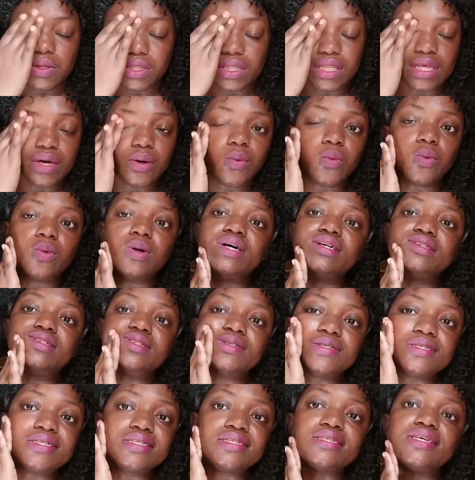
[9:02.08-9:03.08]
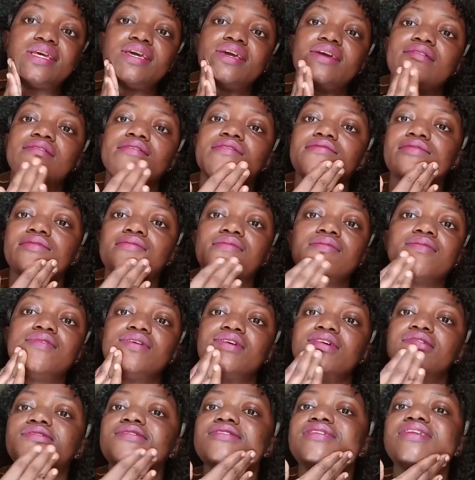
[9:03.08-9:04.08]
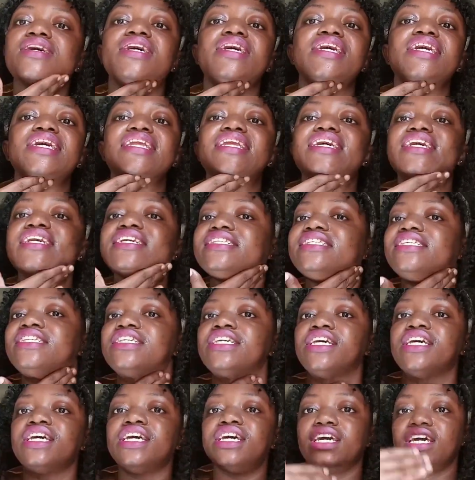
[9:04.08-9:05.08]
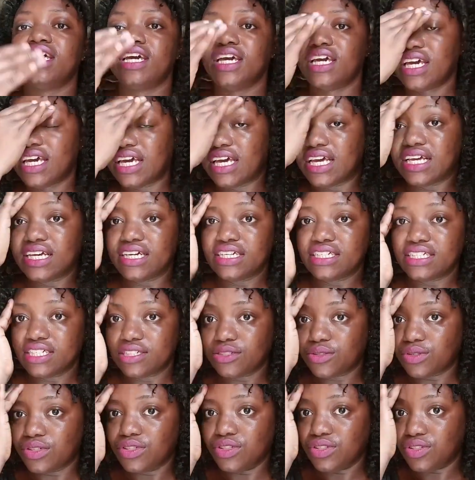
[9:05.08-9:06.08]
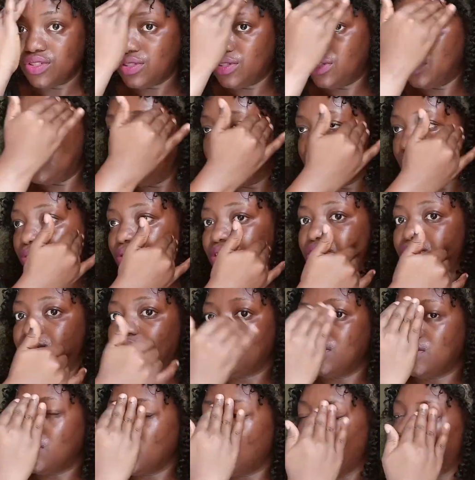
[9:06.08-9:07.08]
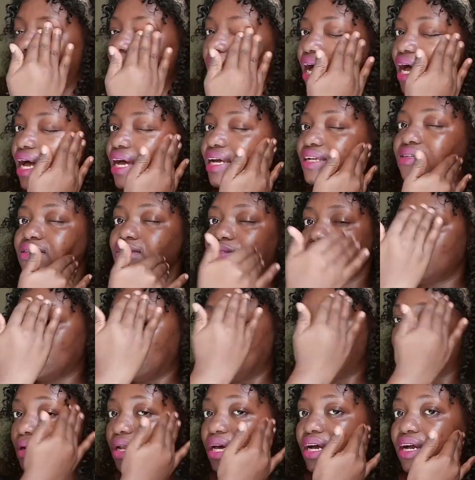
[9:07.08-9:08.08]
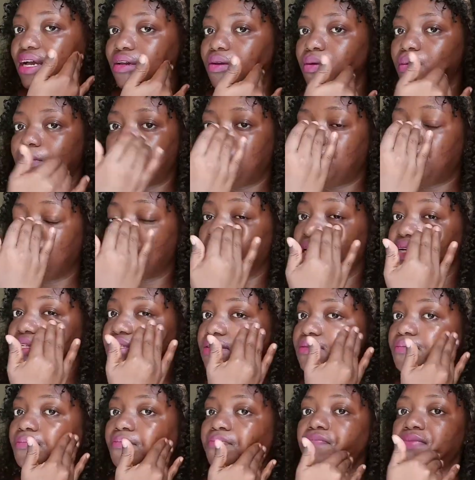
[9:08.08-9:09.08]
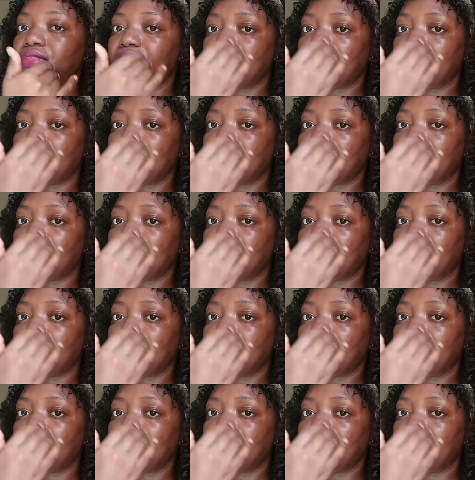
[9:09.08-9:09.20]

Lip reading: on the wet skin with a toner in it, it's just going to be so hard to apply the product.